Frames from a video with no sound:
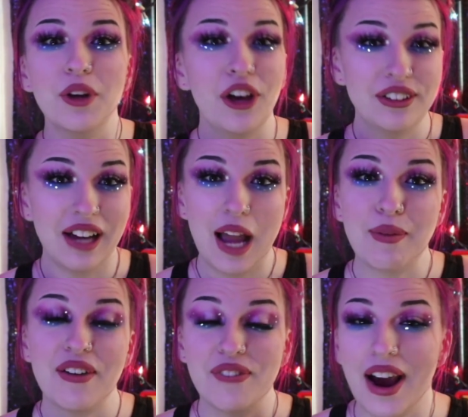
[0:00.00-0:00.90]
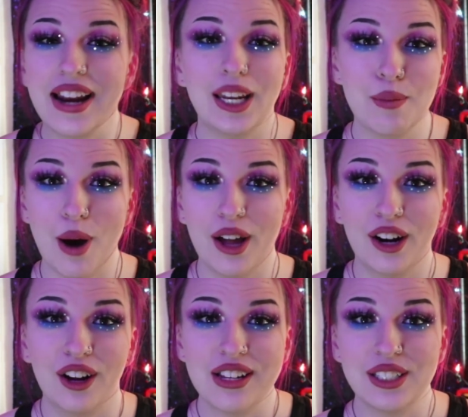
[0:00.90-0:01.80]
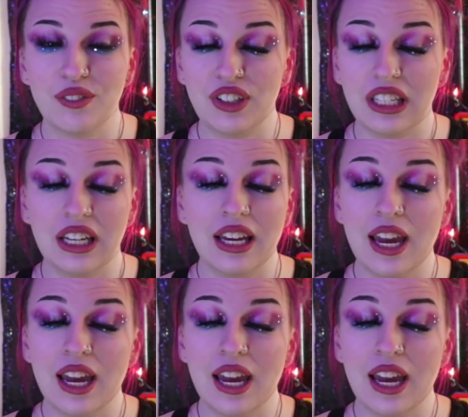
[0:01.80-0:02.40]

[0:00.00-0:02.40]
Good Time, I finally bought it on DVD.